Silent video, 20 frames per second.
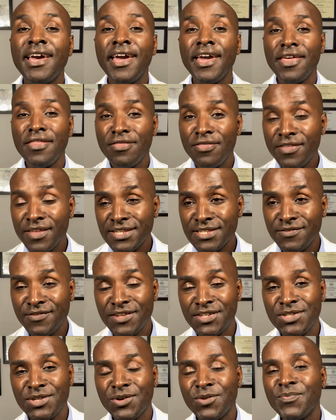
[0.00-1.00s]
In this
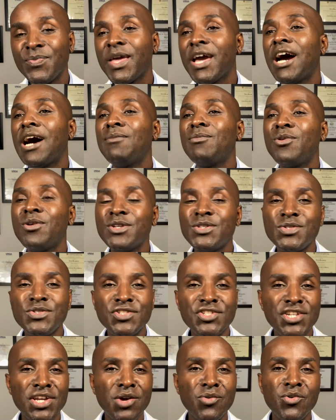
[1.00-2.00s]
video, I'm going to
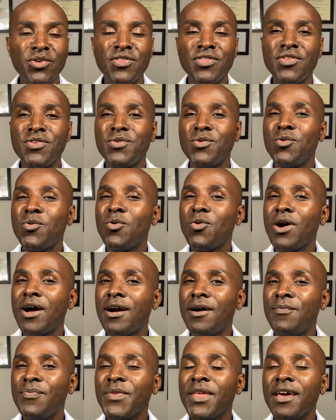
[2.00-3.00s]
share with you
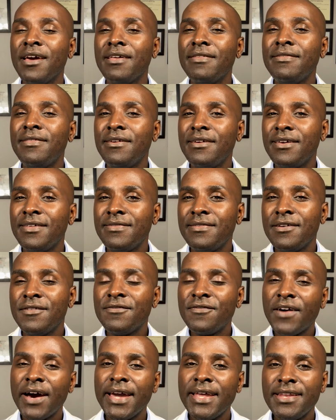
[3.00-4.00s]
the
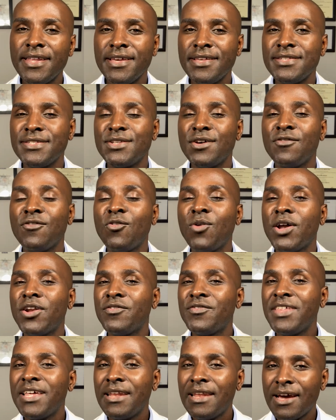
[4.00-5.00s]
findings of one of
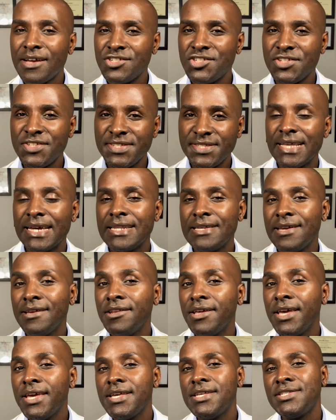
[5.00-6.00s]
the largest studies in
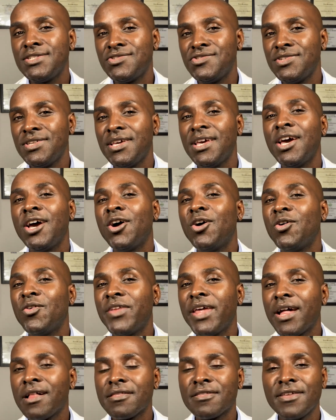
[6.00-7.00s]
history on
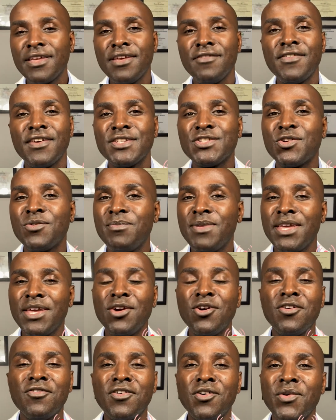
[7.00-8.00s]
health effects of being
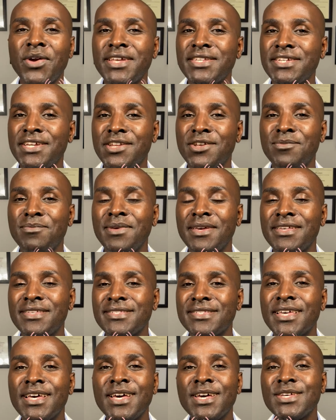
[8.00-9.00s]
overweight and
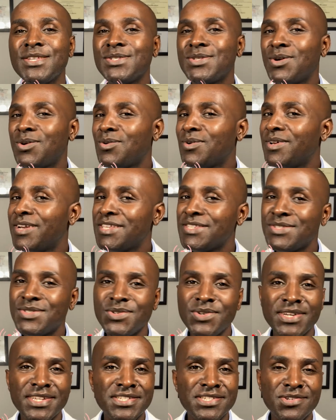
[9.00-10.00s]
obese. So let's do
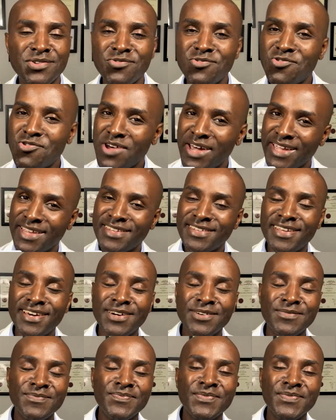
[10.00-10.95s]
it right now.